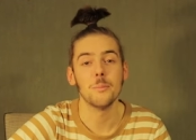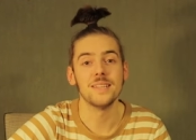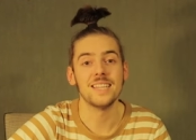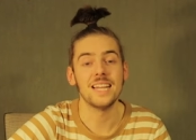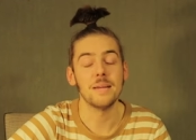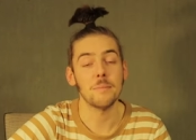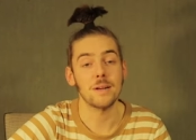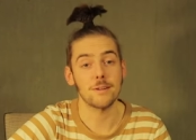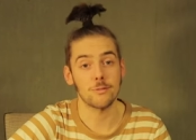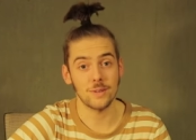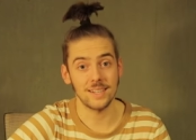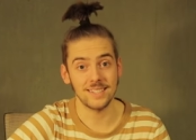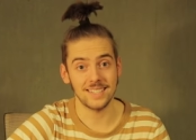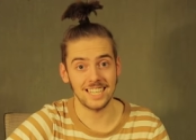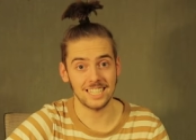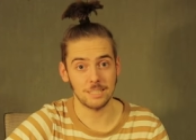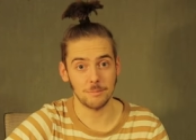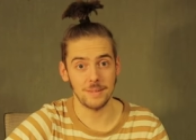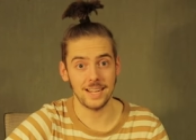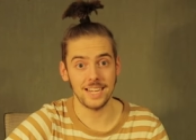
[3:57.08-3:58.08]
But then my friend
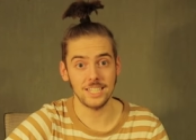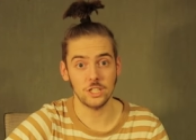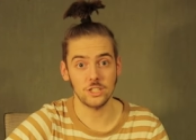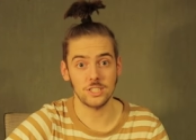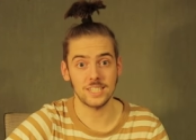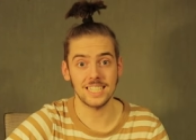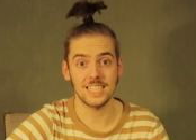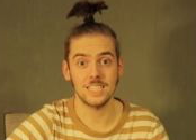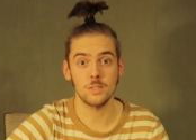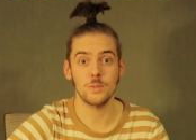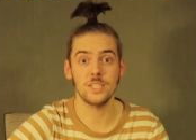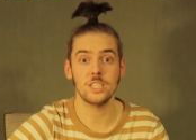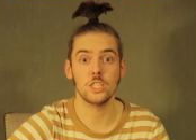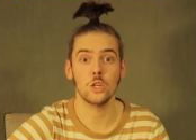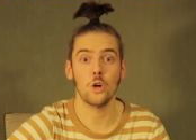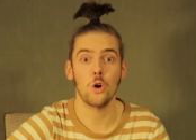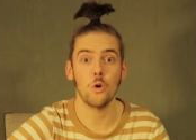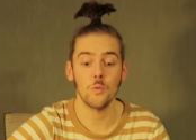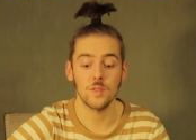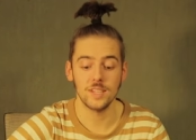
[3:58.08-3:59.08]
Esmee suggested we
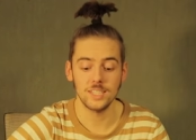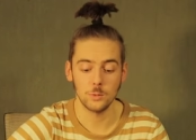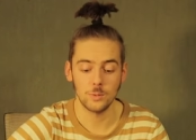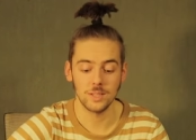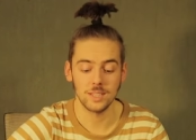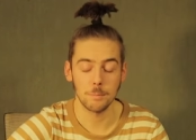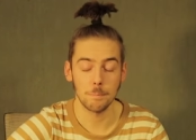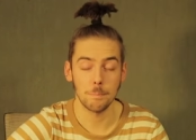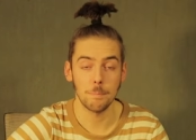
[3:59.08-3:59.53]
solve this with a